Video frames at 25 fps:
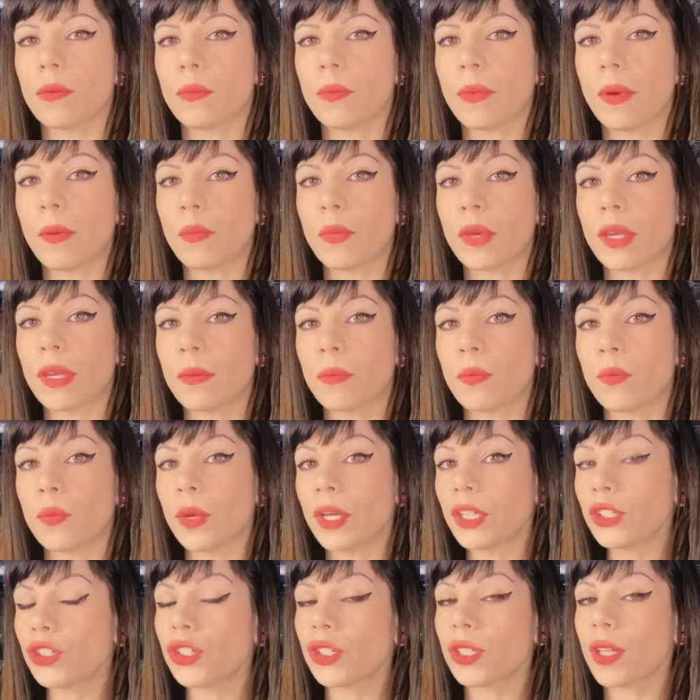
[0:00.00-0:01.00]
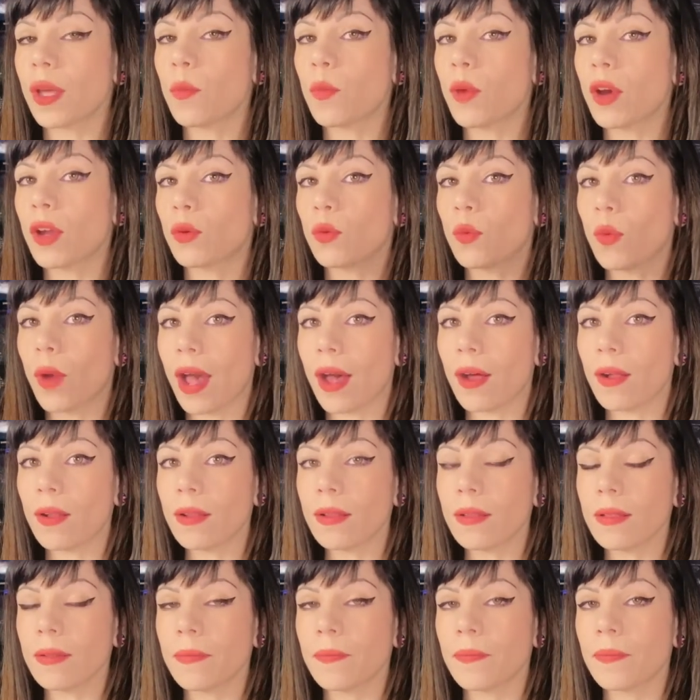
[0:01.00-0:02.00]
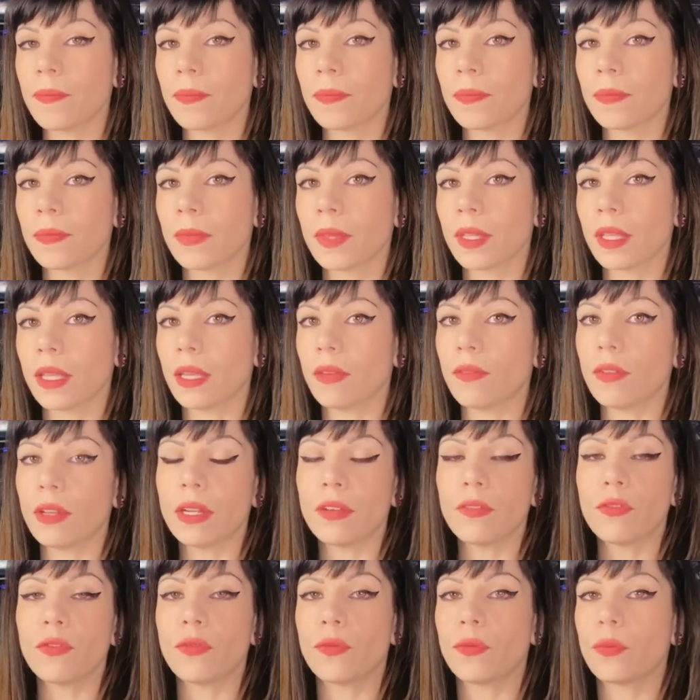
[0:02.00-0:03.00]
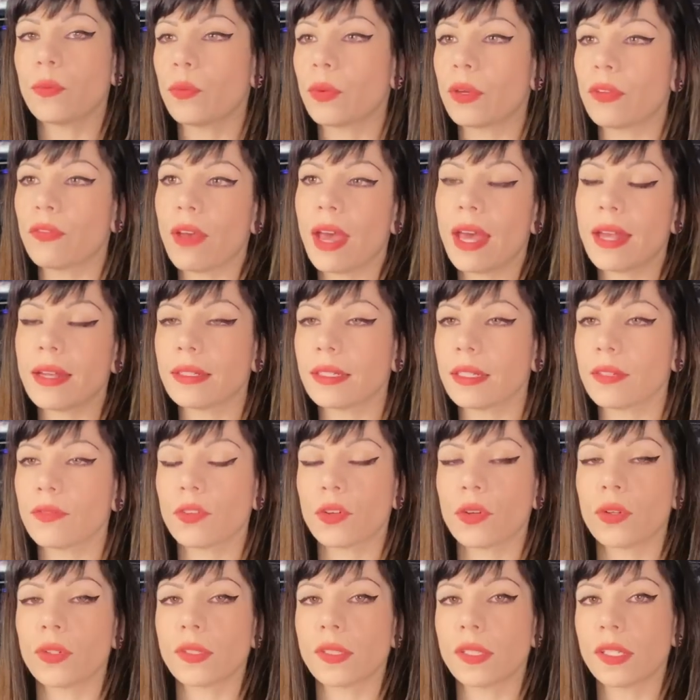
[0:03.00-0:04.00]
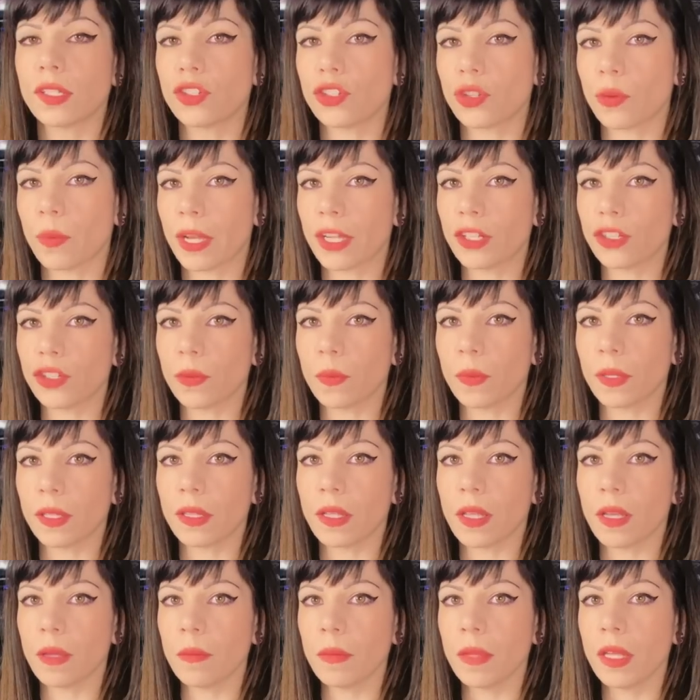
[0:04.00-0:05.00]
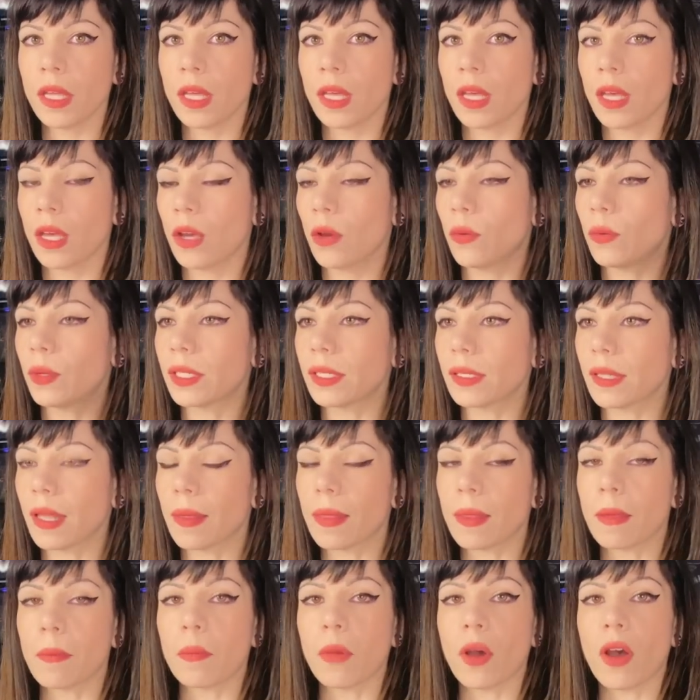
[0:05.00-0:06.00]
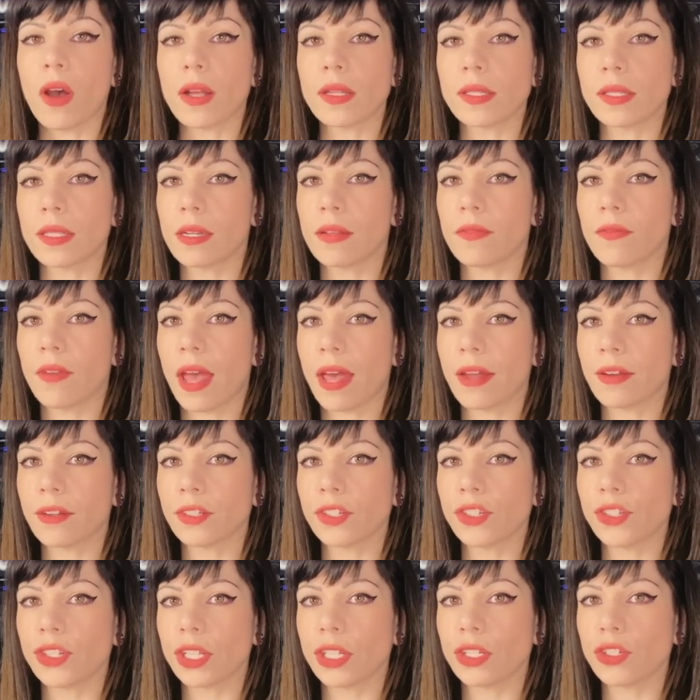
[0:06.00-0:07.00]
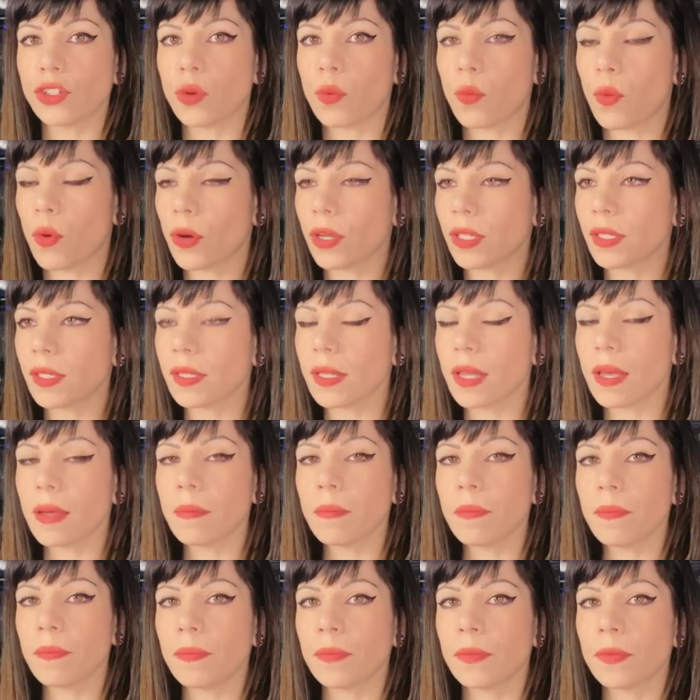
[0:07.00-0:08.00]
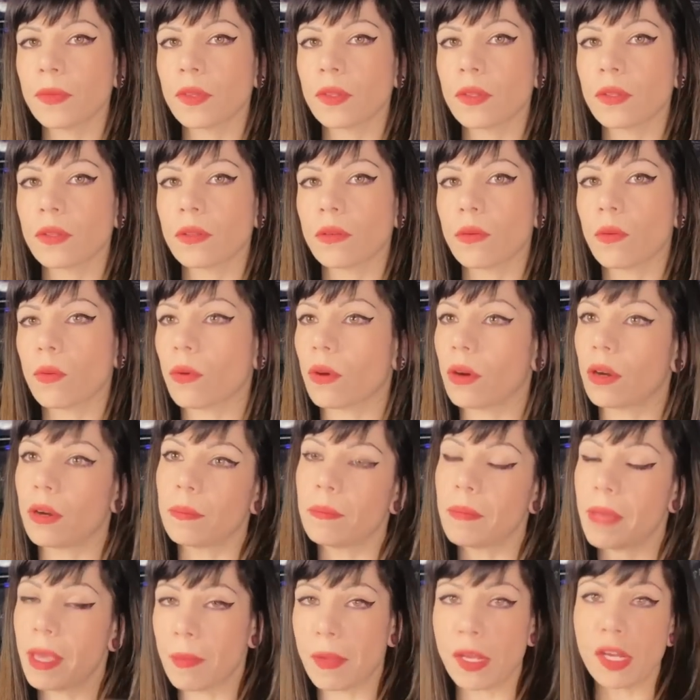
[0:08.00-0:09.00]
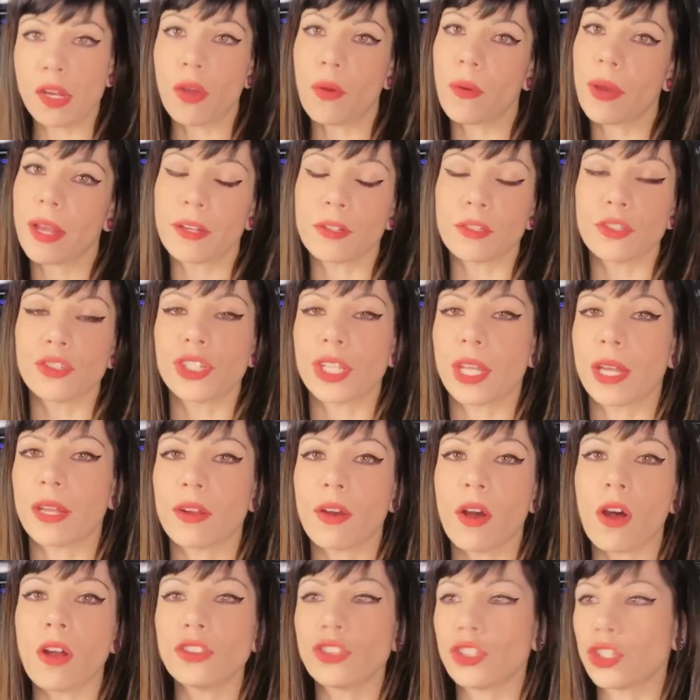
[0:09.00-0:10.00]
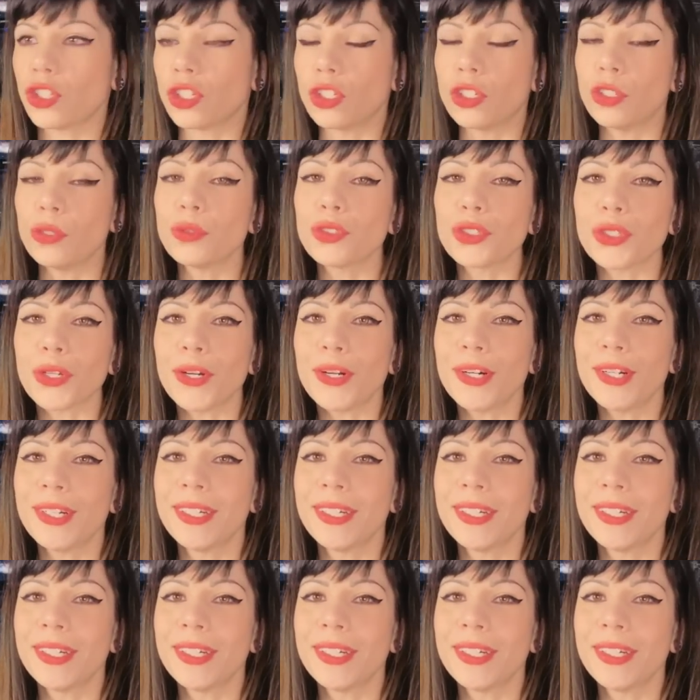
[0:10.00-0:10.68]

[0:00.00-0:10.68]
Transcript: when we wish someone well, even if we've had a difficult situation with them, we send them positive energy towards them, or maybe no energy at all, just neutral,